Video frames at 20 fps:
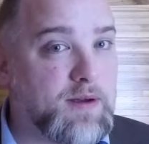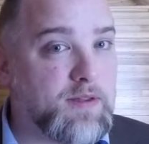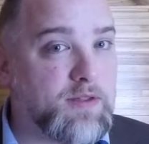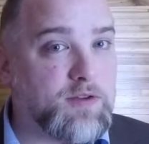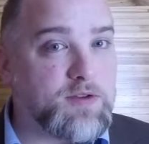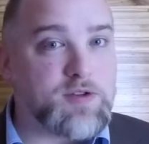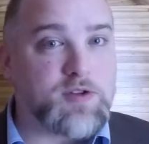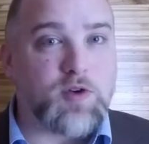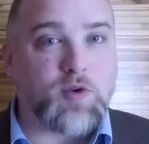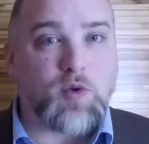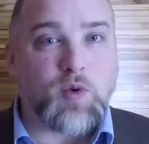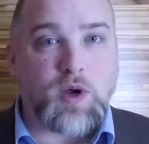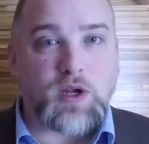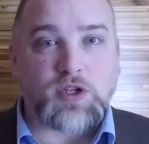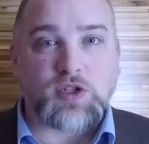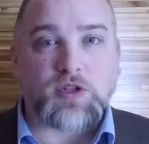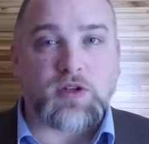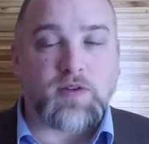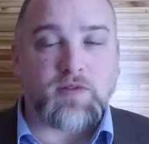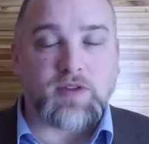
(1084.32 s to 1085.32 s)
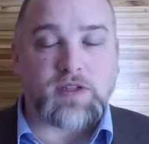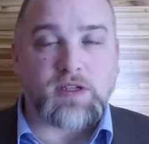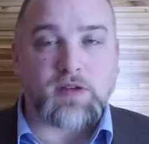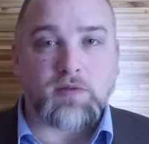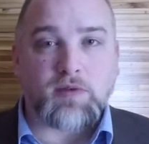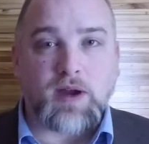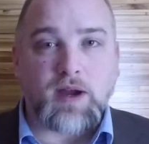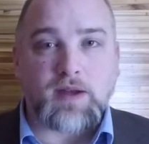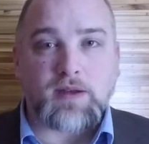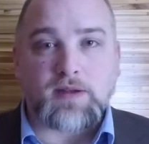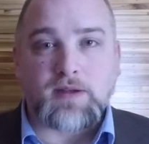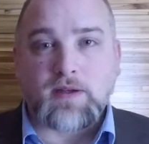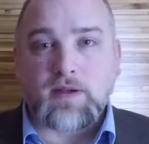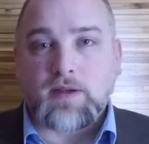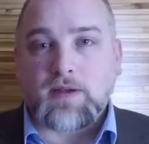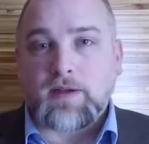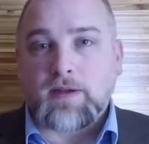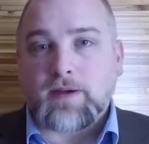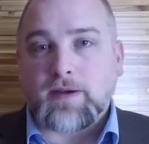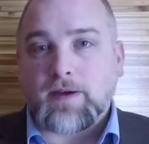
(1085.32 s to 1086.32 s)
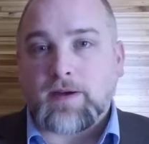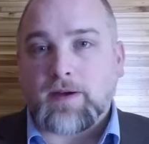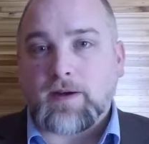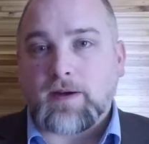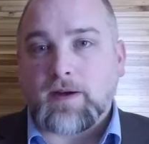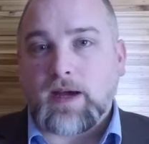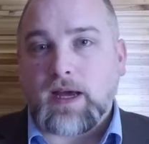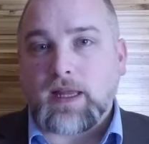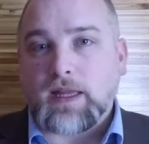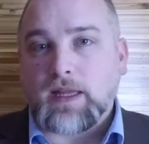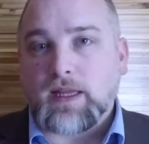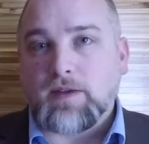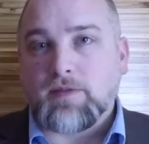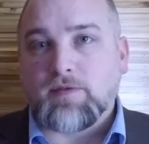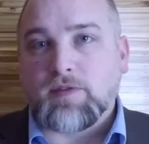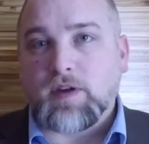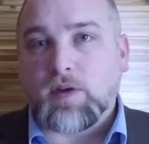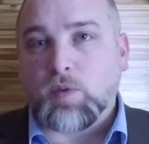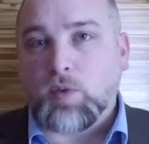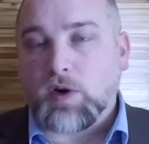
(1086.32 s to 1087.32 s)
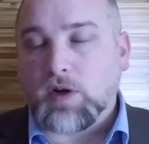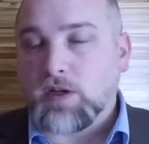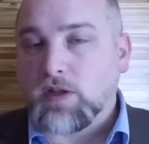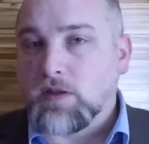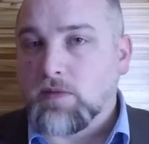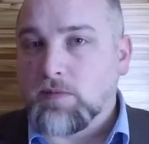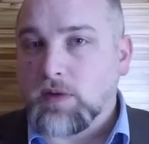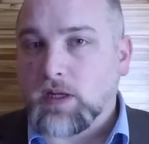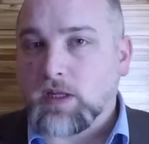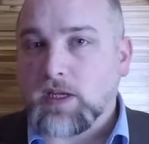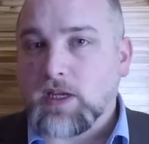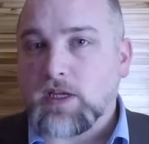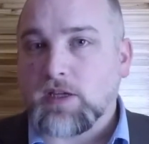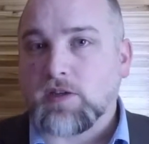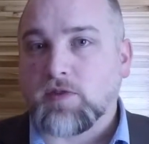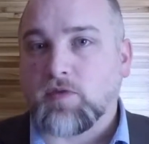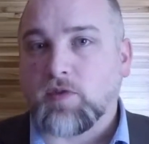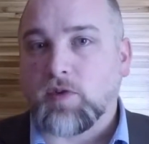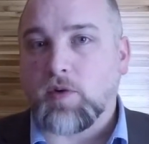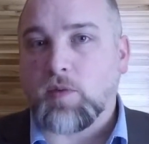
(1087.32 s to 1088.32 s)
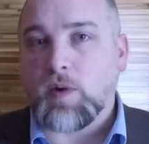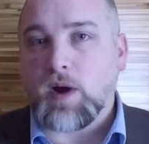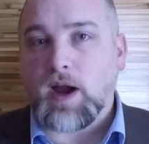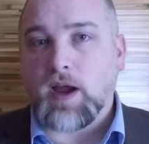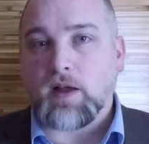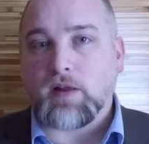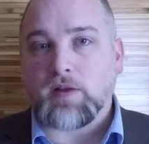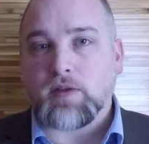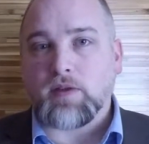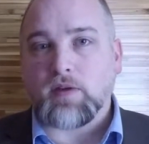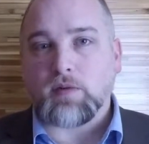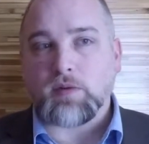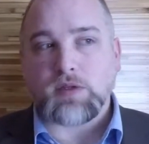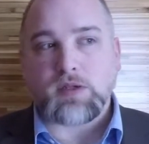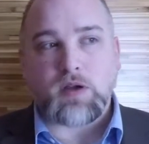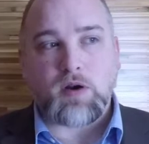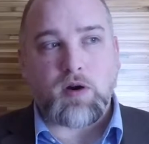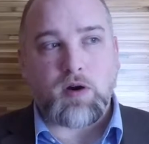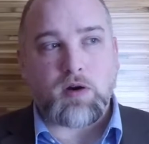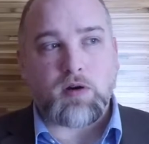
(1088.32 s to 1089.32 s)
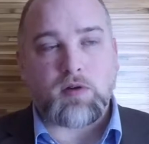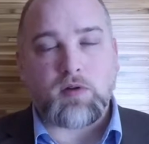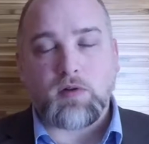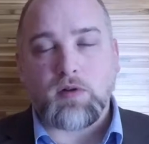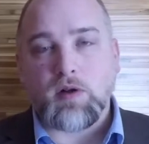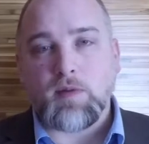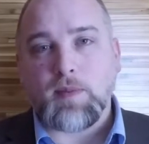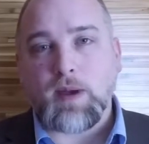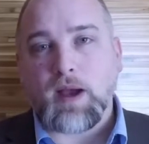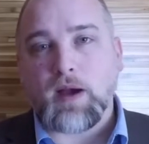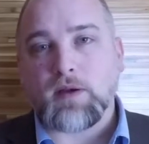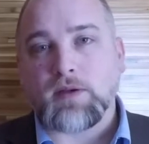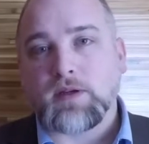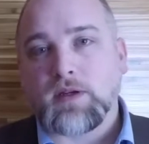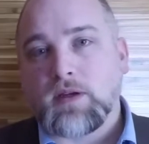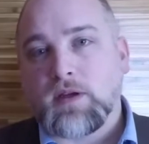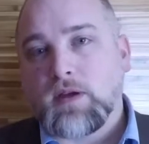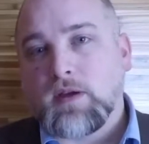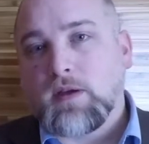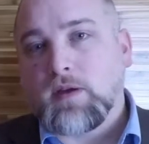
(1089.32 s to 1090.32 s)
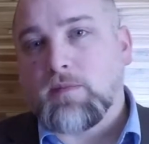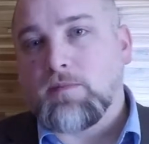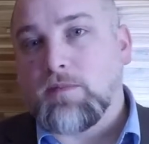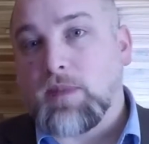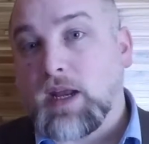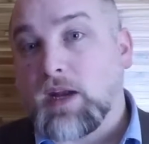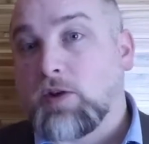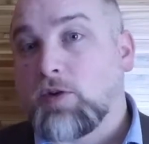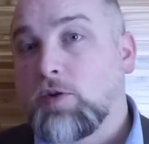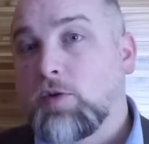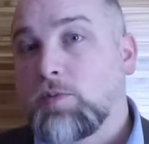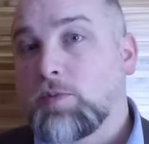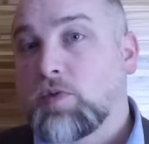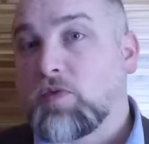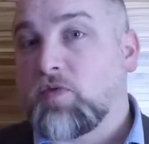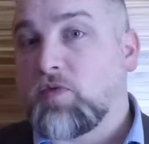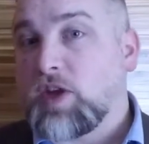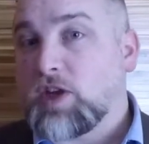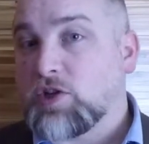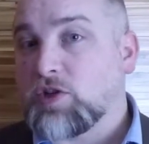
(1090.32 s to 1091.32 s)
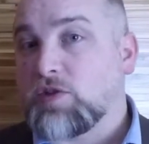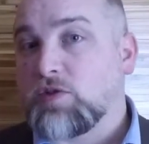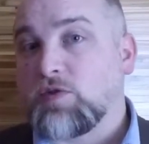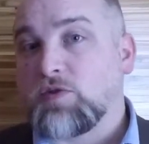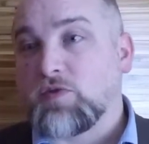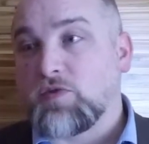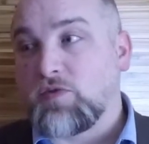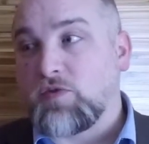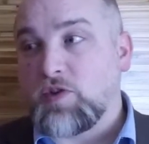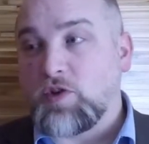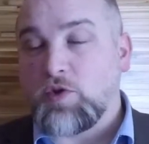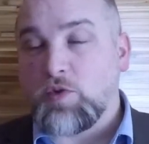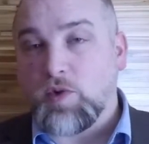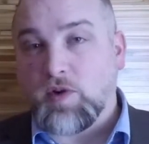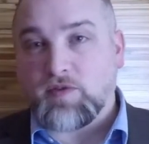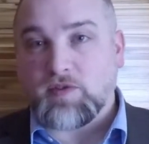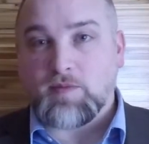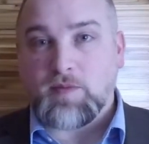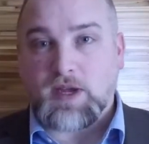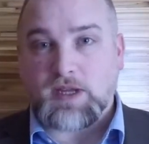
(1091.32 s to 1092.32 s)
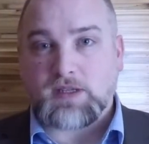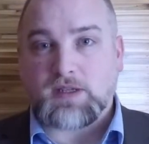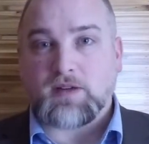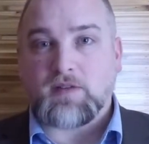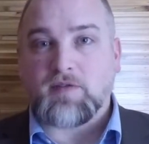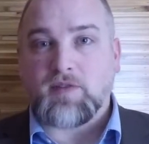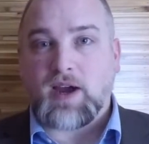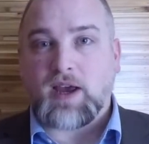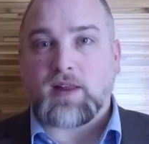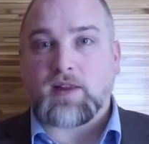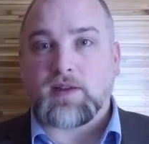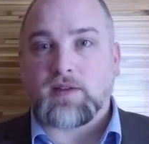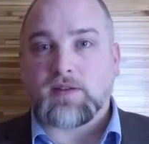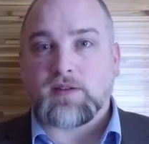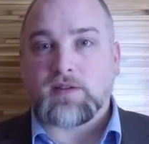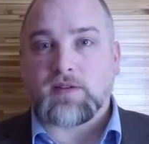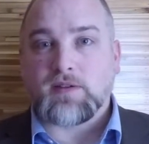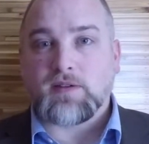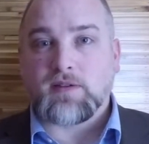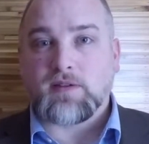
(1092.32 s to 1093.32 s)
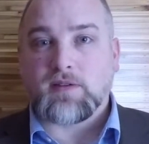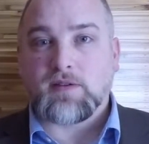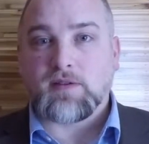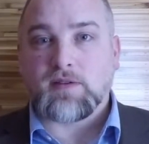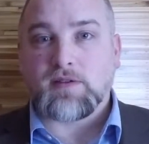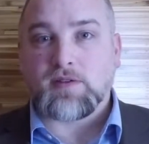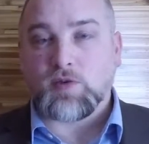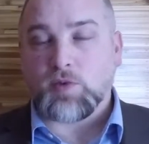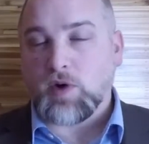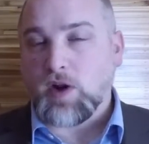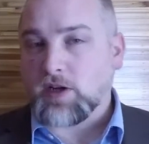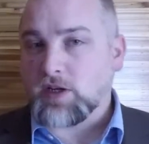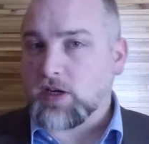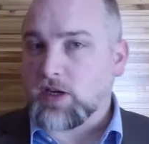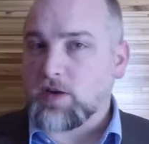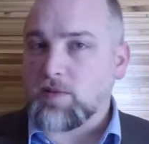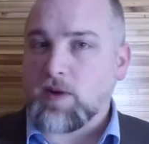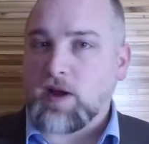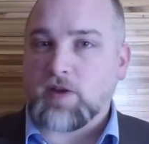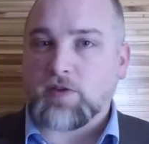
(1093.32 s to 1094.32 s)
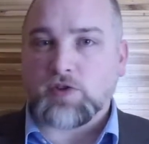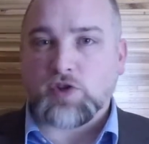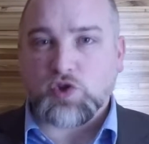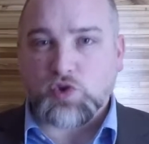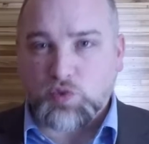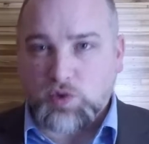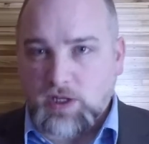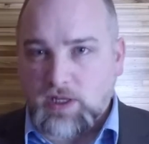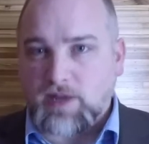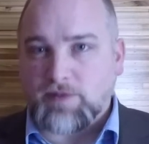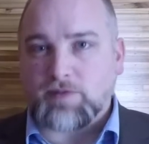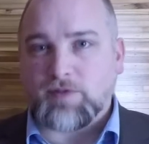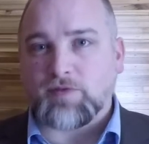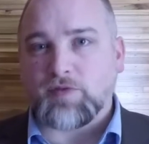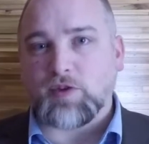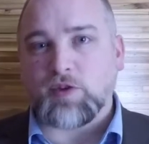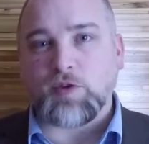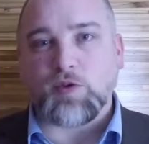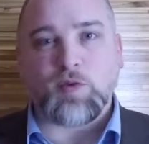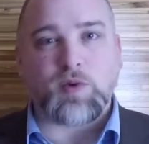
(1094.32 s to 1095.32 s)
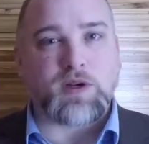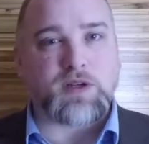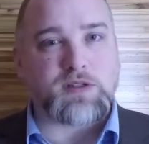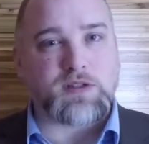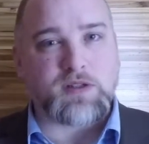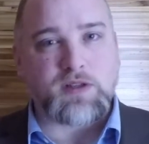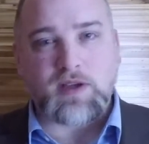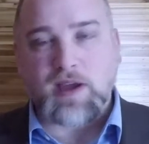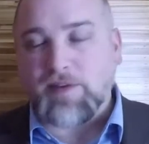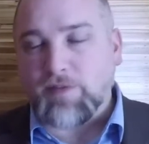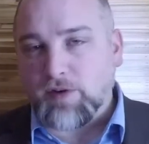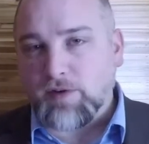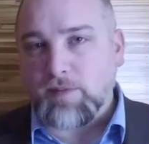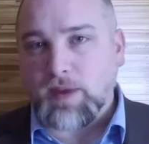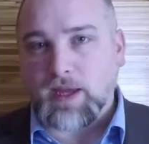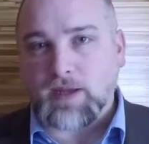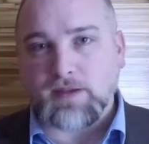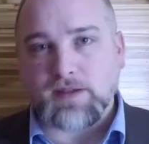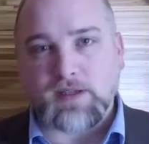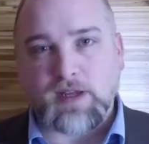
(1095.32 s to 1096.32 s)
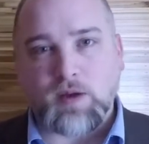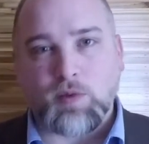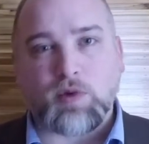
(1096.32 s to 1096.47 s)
There's no question of is it right. I lived and worked in the Middle East for a while, and there was an article about medical professionals' view of domestic violence. So we're not talking about street-level view, what does the everyman say?